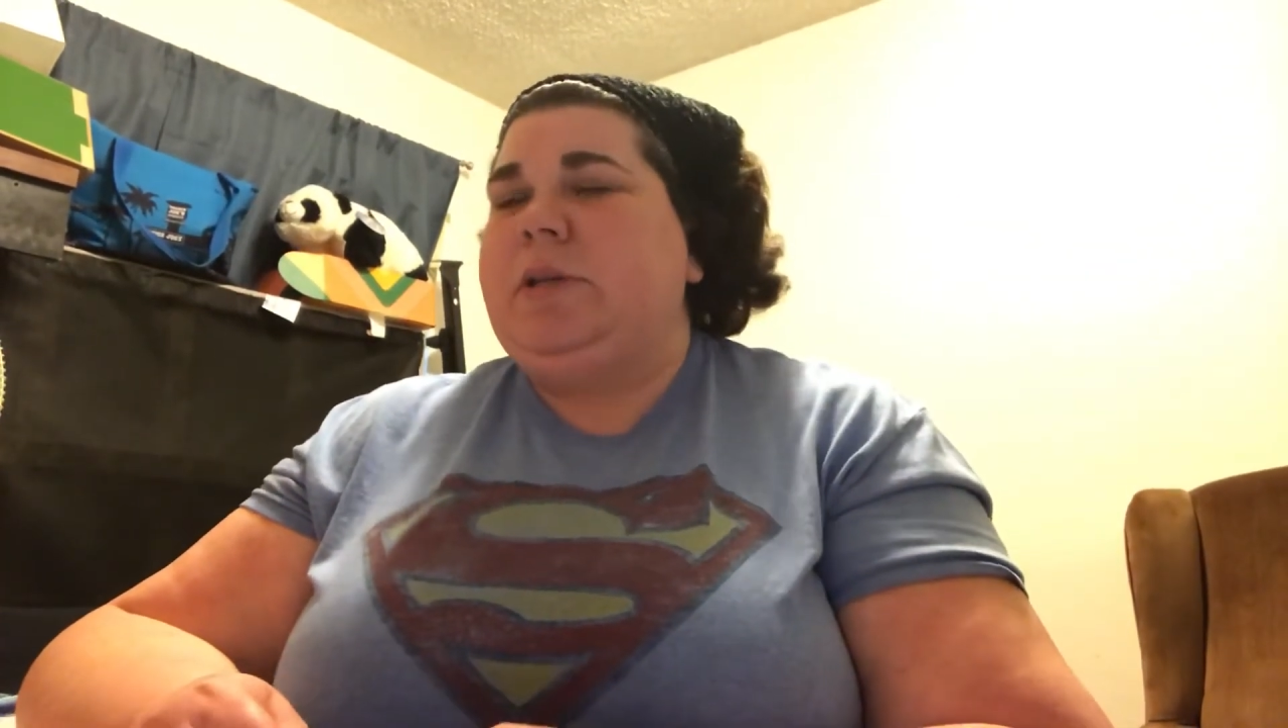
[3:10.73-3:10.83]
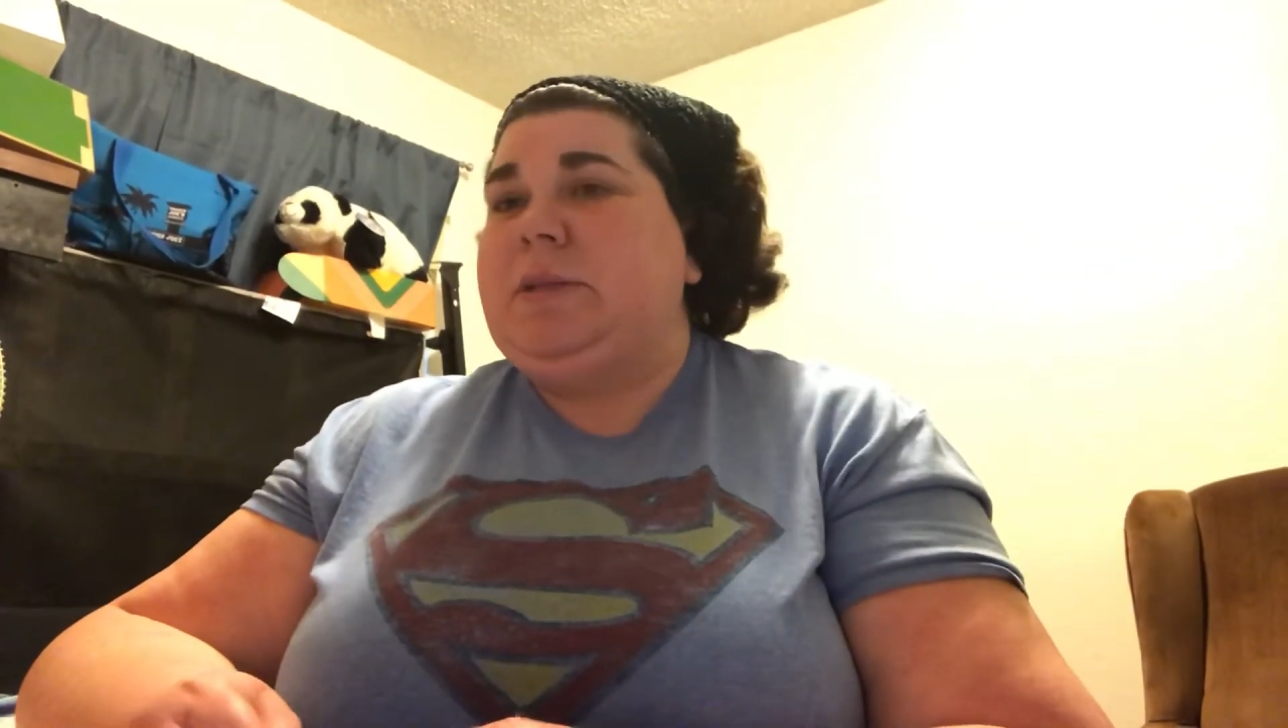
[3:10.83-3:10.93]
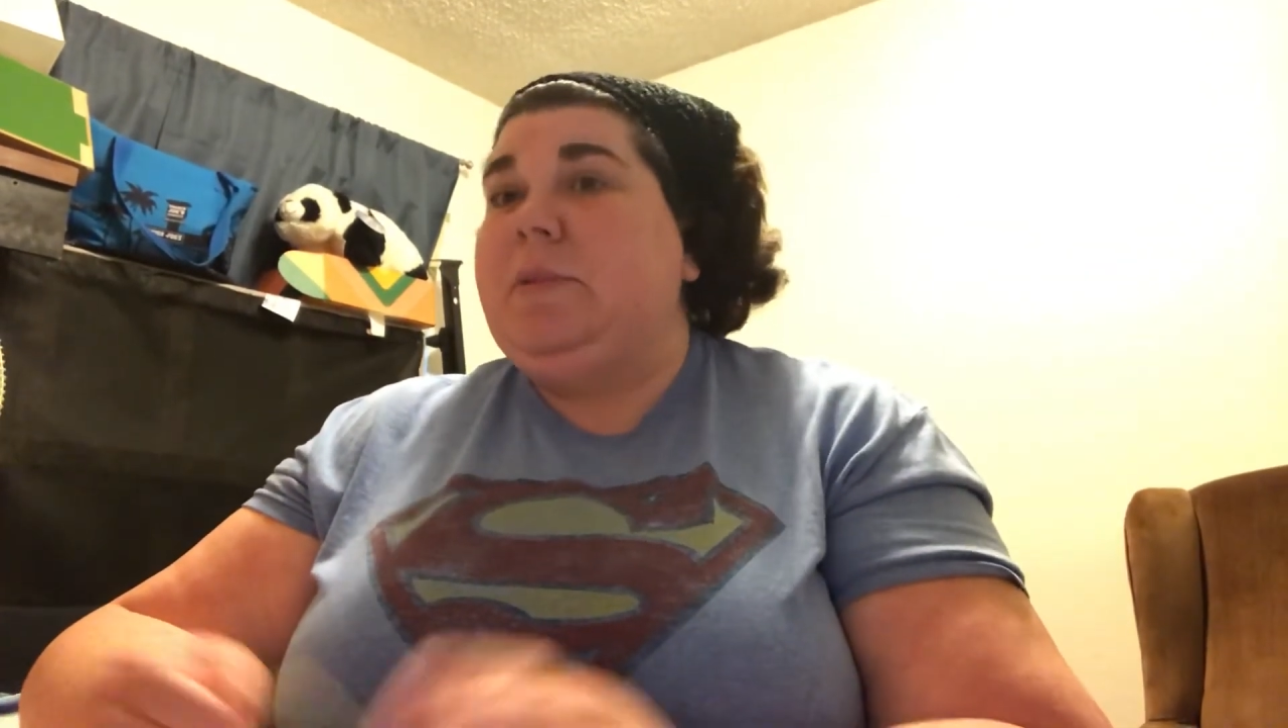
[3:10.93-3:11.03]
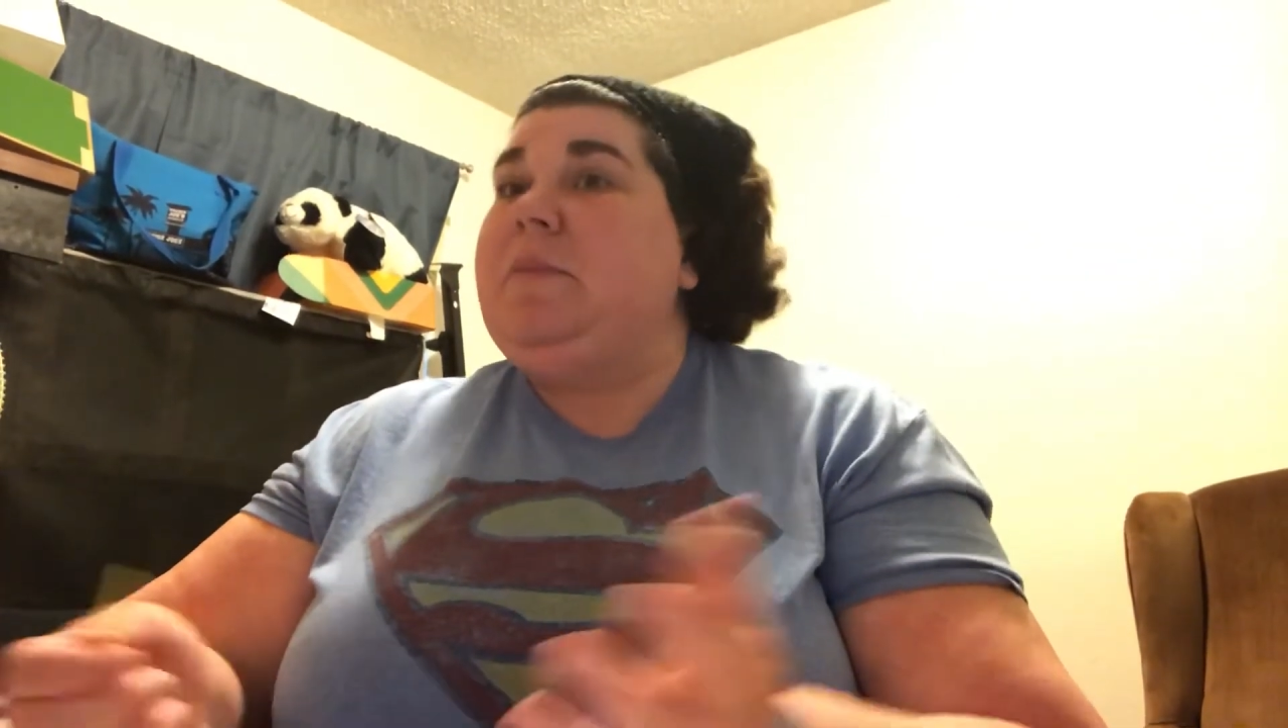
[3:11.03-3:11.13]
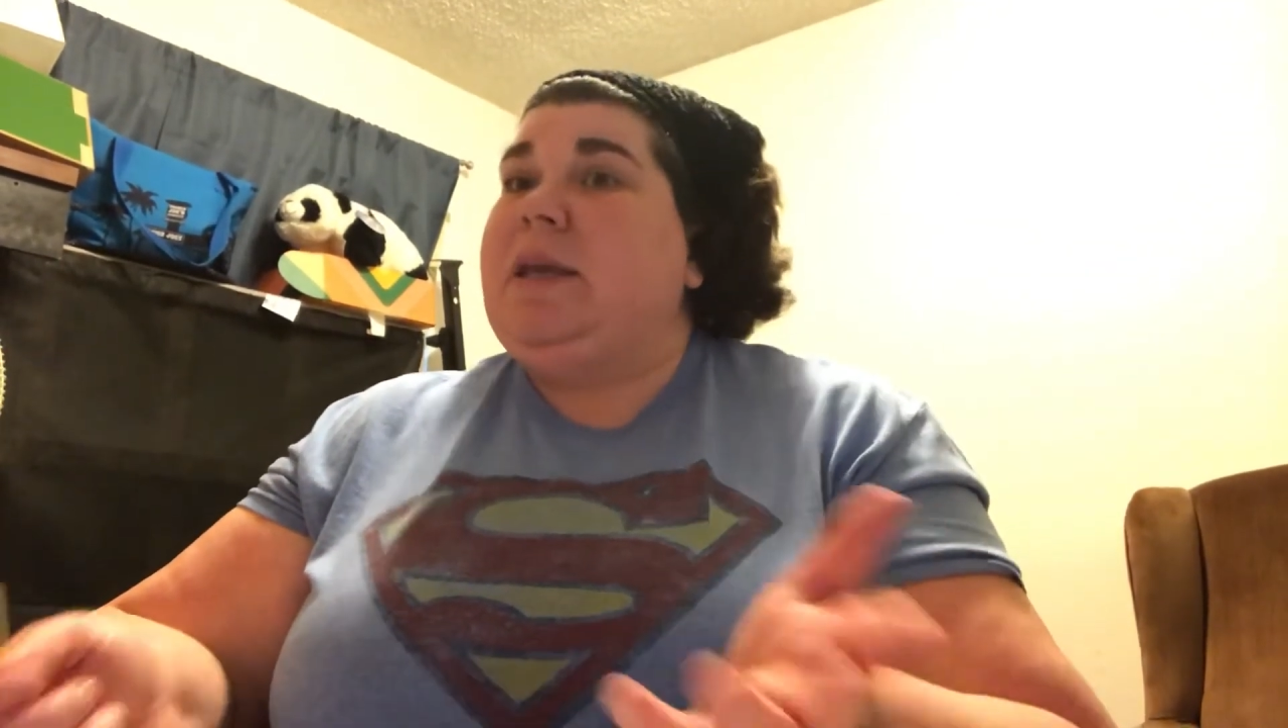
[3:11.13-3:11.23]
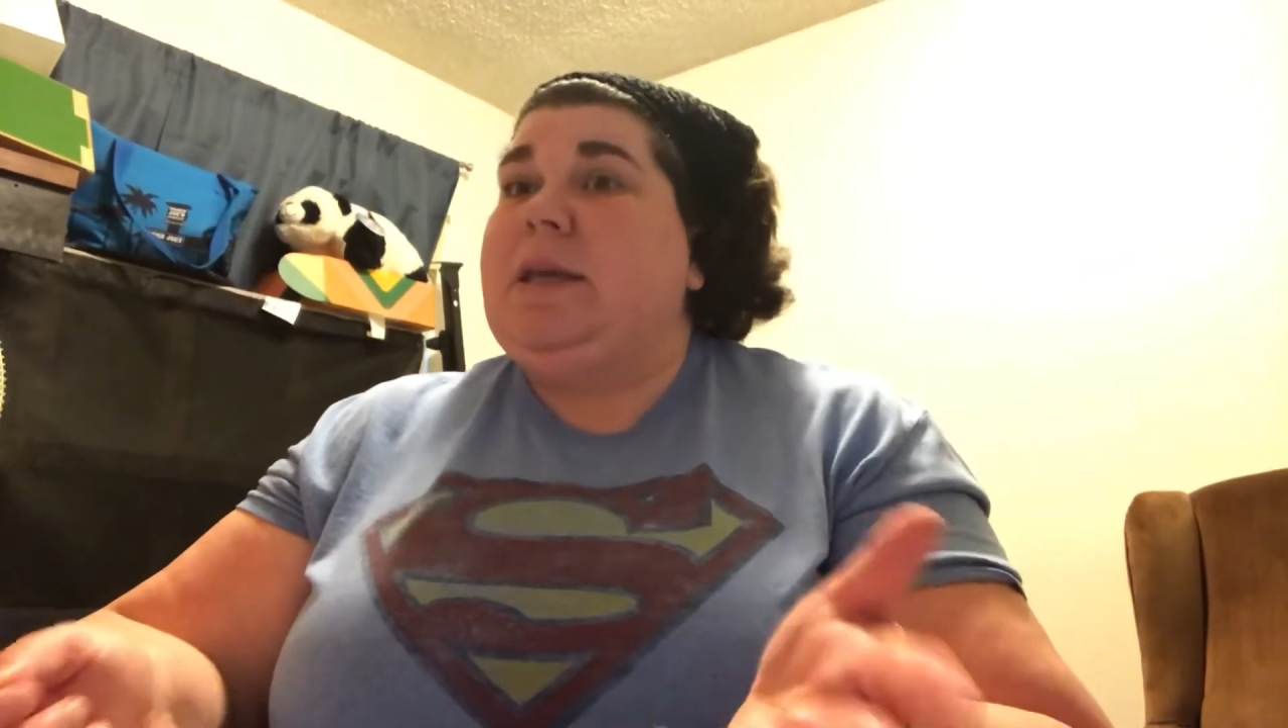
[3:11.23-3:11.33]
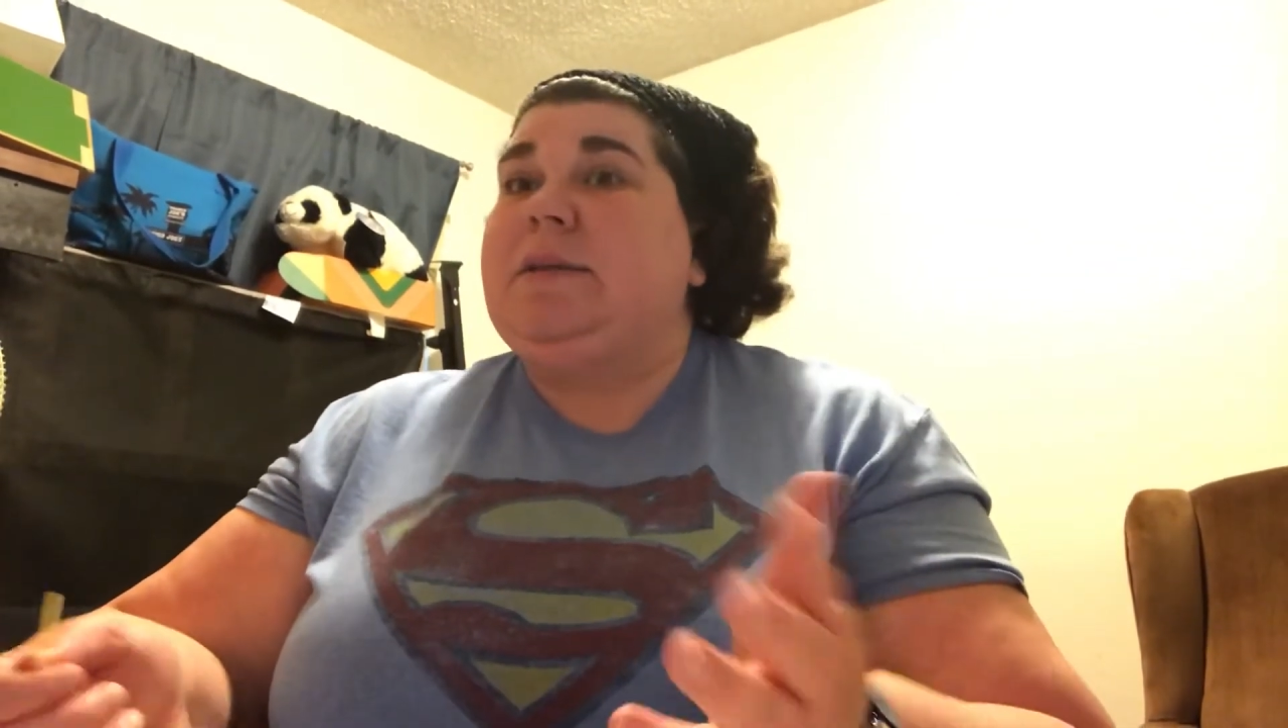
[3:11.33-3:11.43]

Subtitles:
to be making